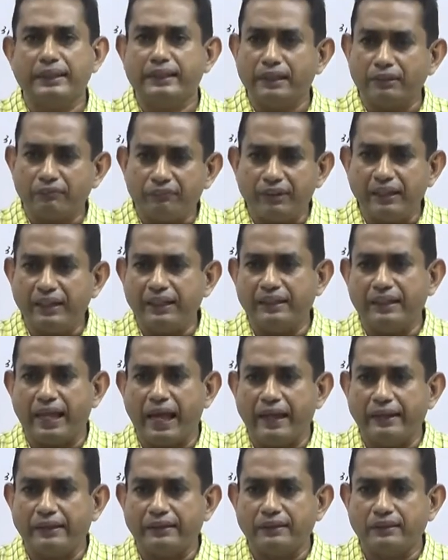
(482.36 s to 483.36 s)
in a way
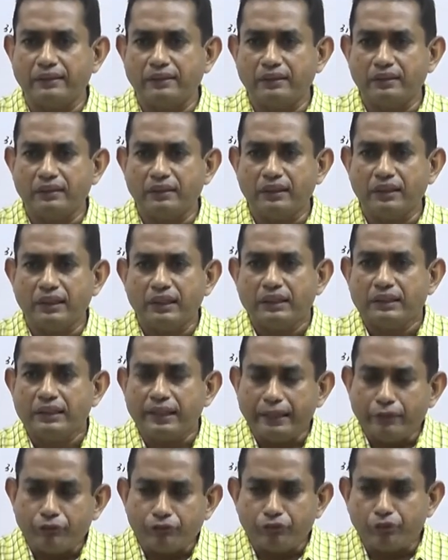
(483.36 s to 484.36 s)
that
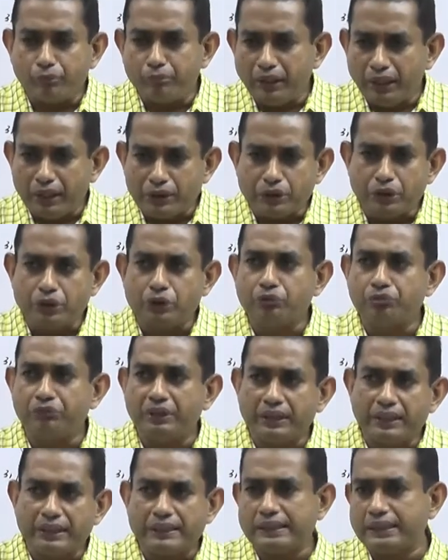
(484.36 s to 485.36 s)
the informations
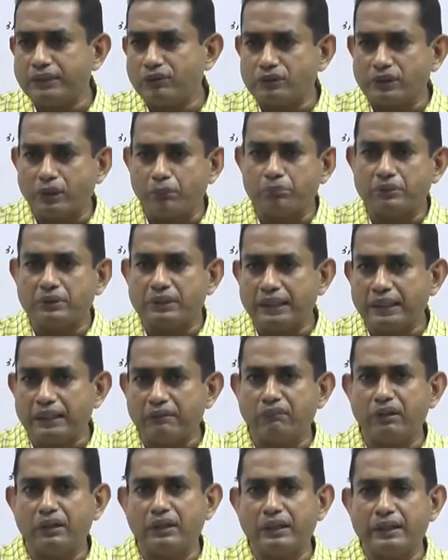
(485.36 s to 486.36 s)
we receive
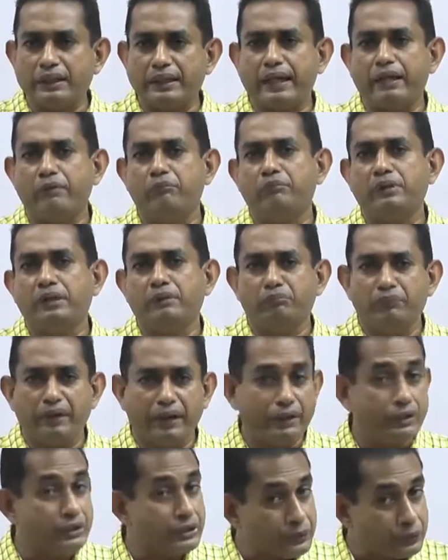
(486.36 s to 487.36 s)
subsequently can be
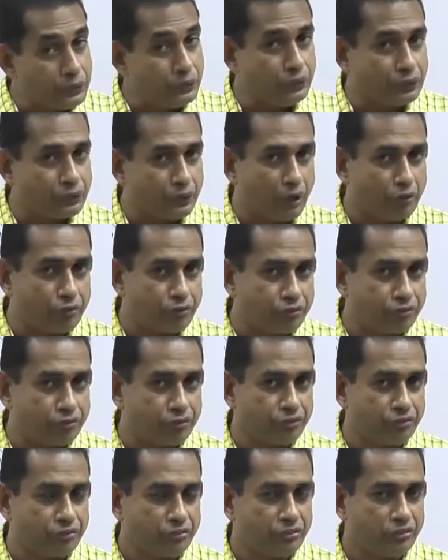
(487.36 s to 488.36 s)
made use
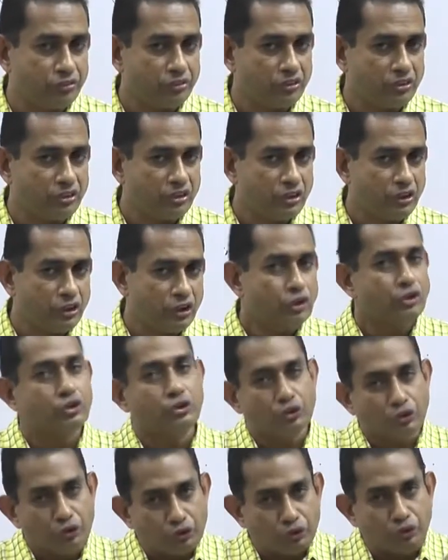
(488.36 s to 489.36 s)
of
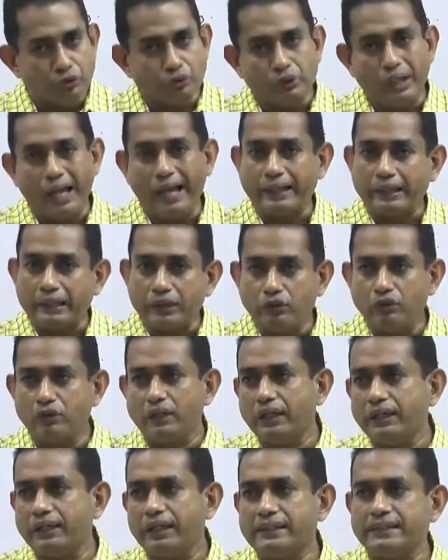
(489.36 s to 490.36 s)
to do
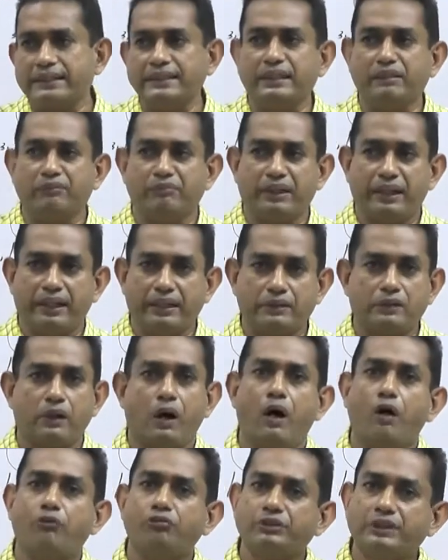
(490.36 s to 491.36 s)
accurate estimates
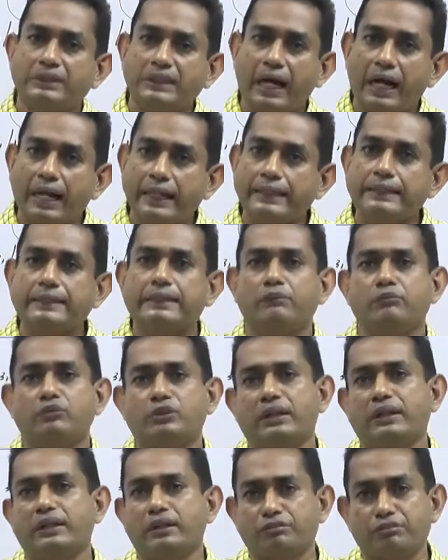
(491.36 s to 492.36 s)
of the
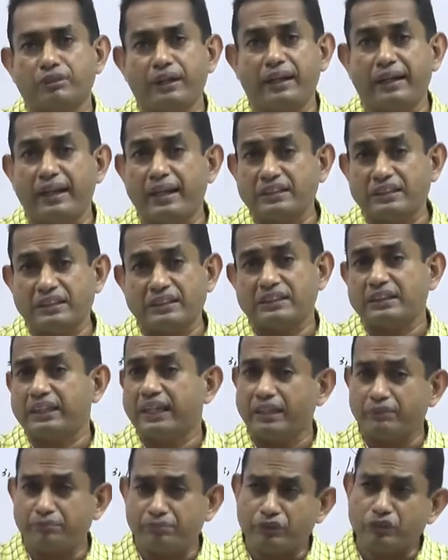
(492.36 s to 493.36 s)
items in the financial
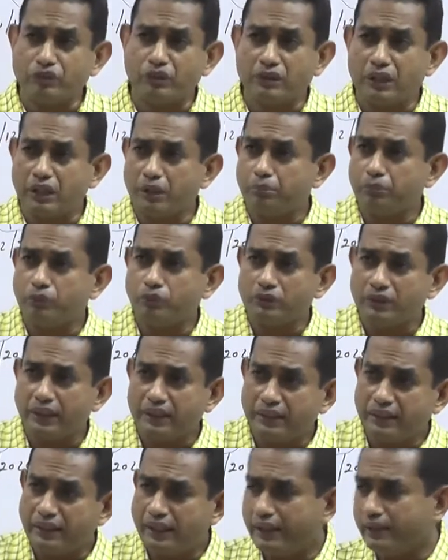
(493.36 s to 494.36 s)
statements on the
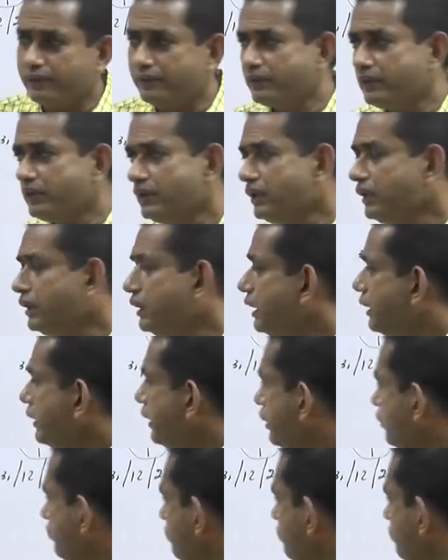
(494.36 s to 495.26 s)
reporting date. Now,